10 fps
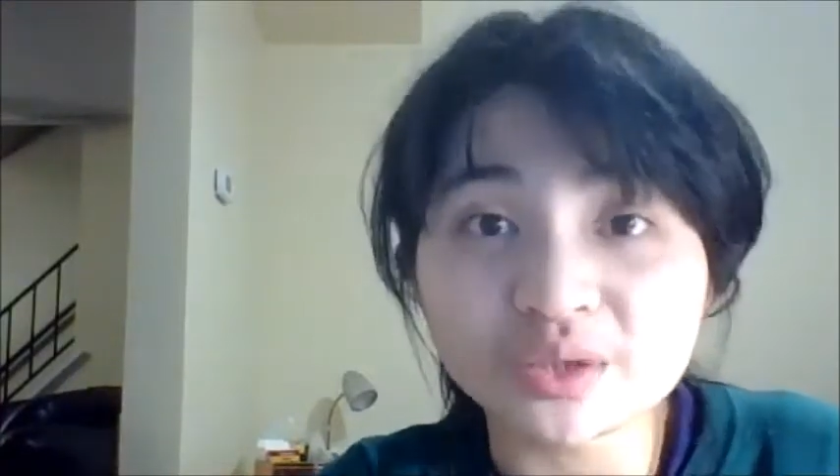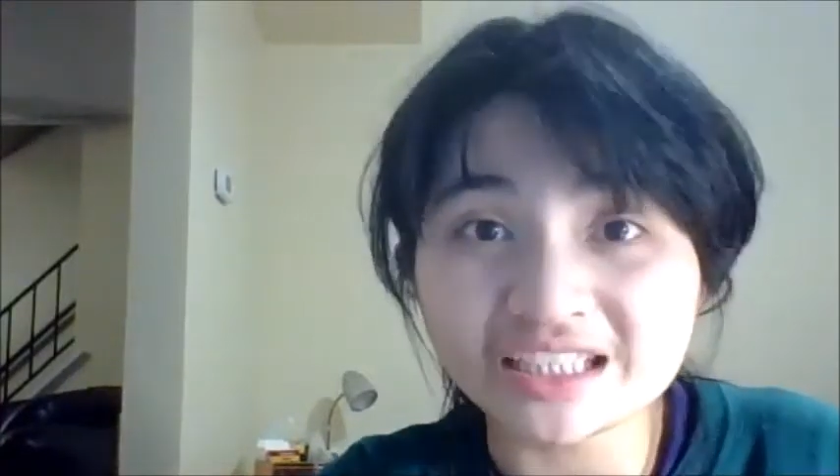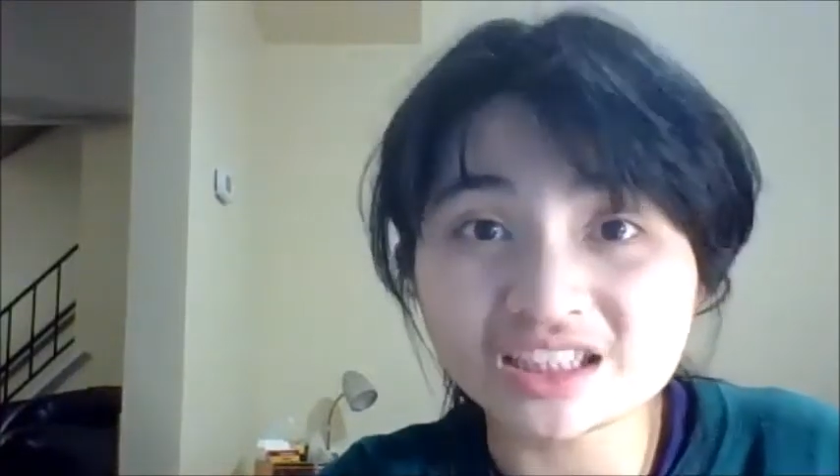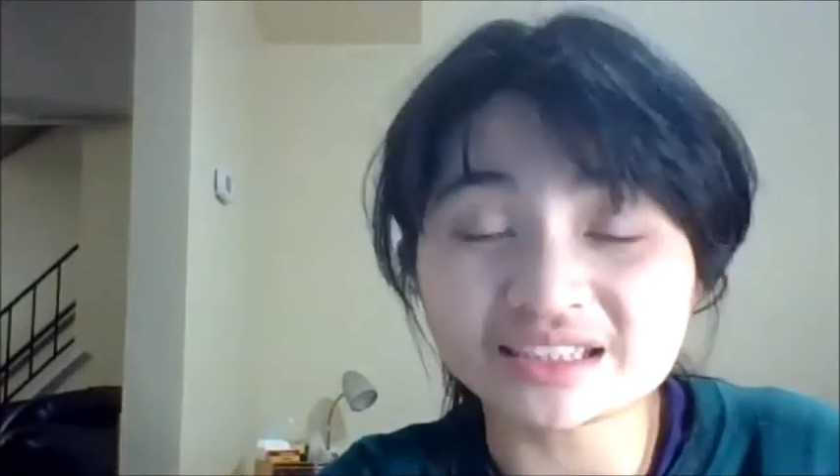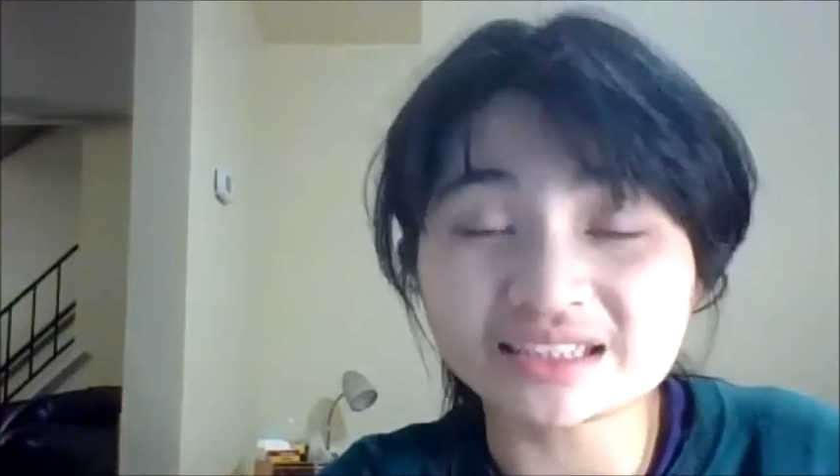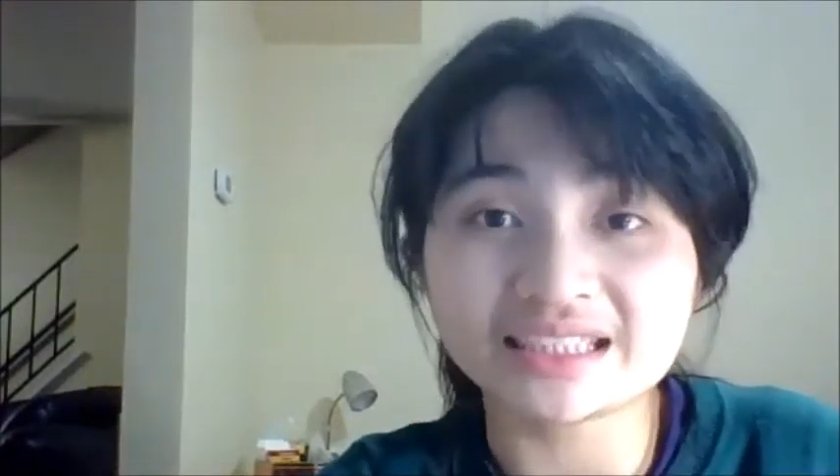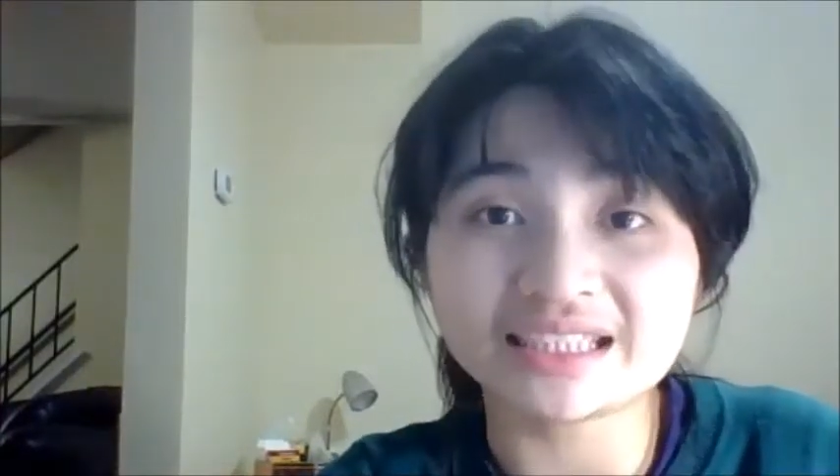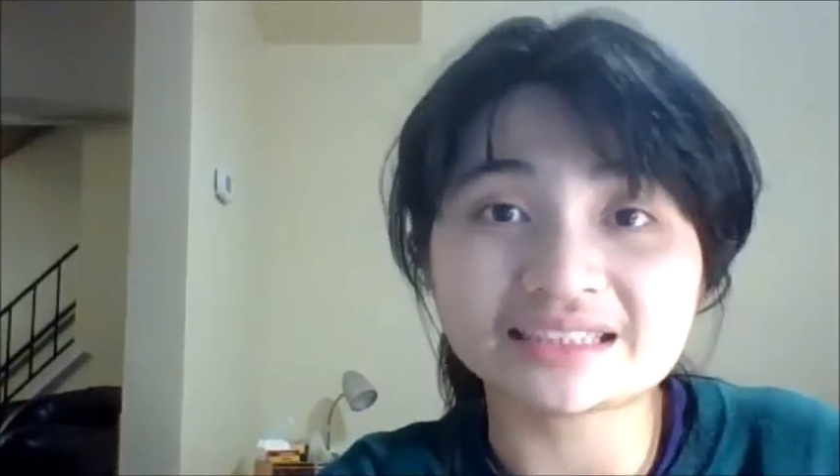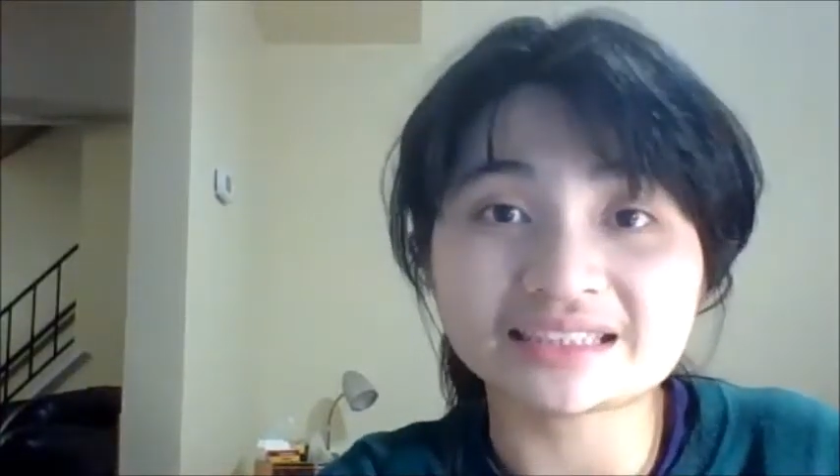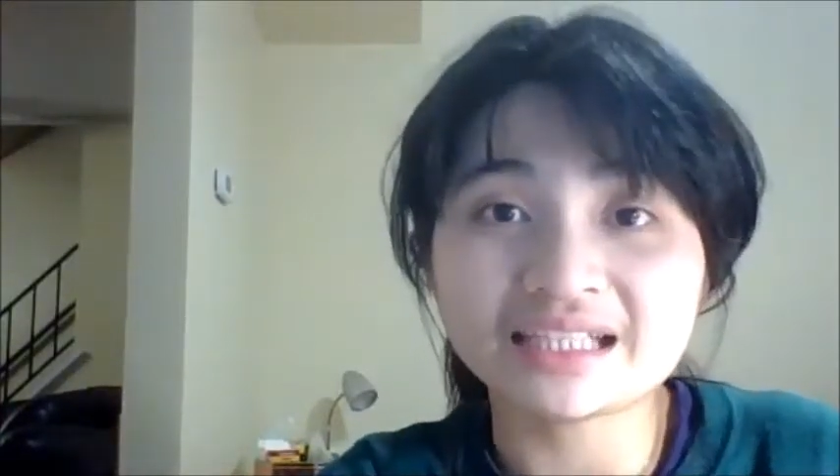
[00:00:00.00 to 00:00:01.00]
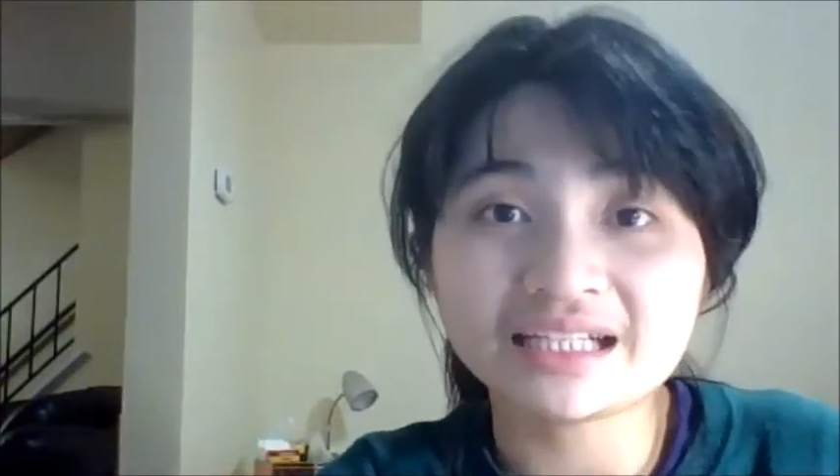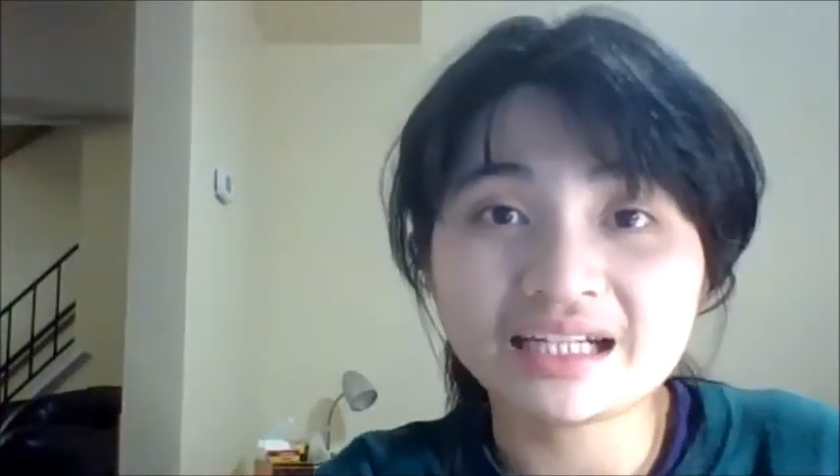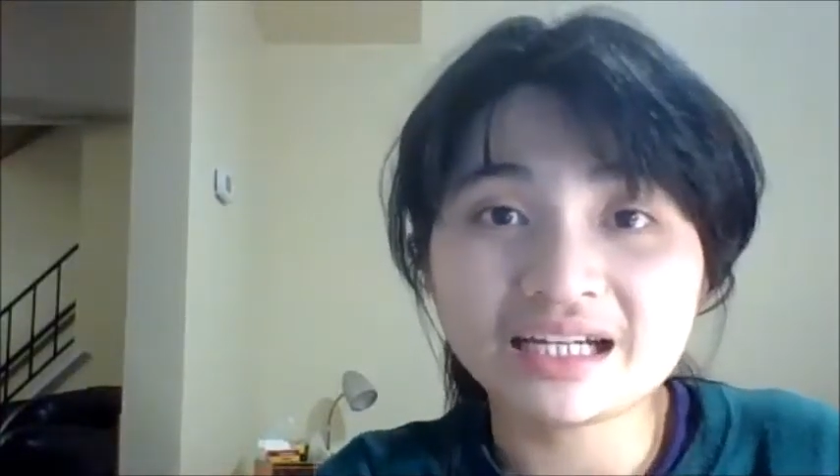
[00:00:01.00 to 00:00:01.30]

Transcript: agencies,